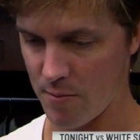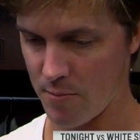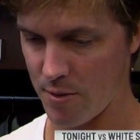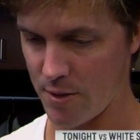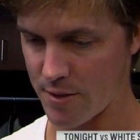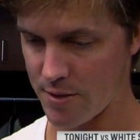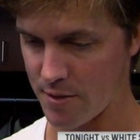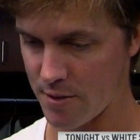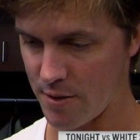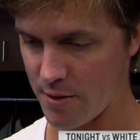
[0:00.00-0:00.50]

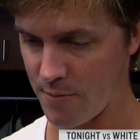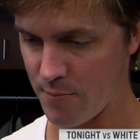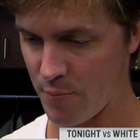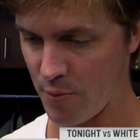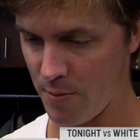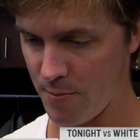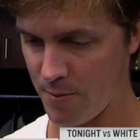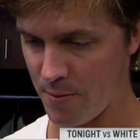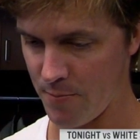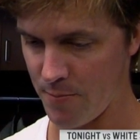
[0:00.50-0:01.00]
pitch good,
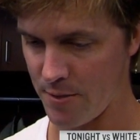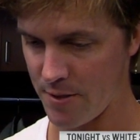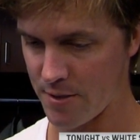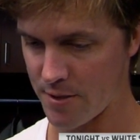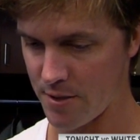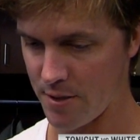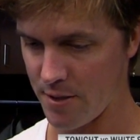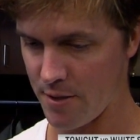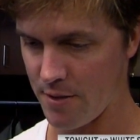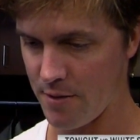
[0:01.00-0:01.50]
bullpen
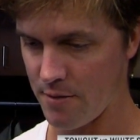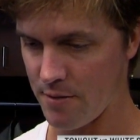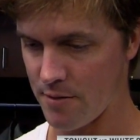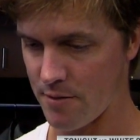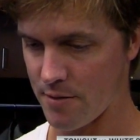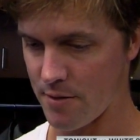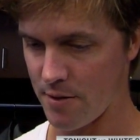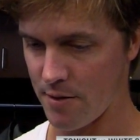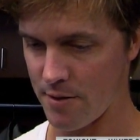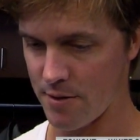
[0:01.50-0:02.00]
pitch good.
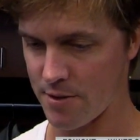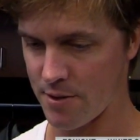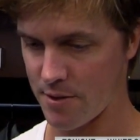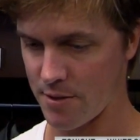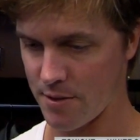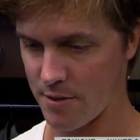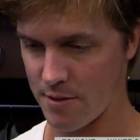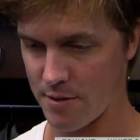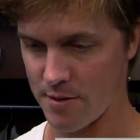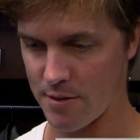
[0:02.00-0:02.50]
So it was
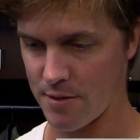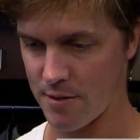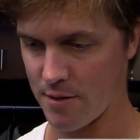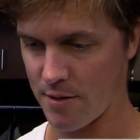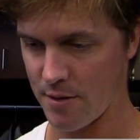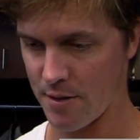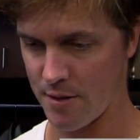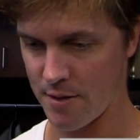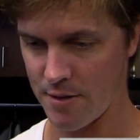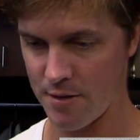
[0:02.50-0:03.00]
just a
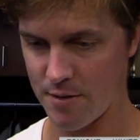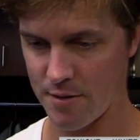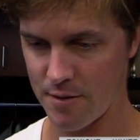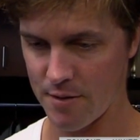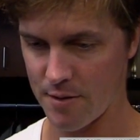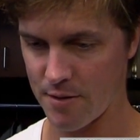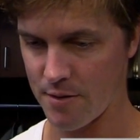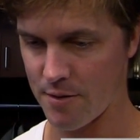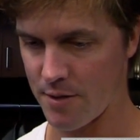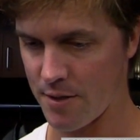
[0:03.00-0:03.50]
good
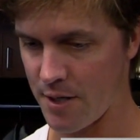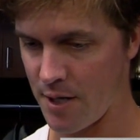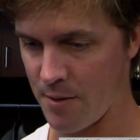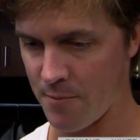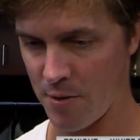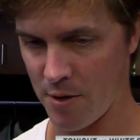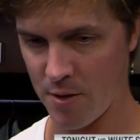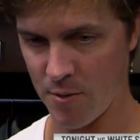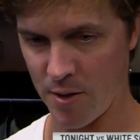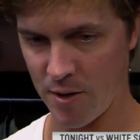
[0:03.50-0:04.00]

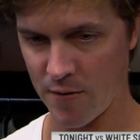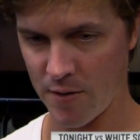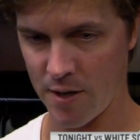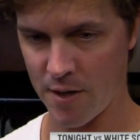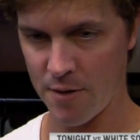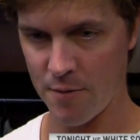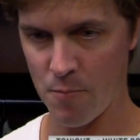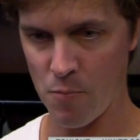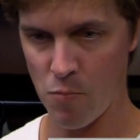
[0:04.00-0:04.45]
game all the way around.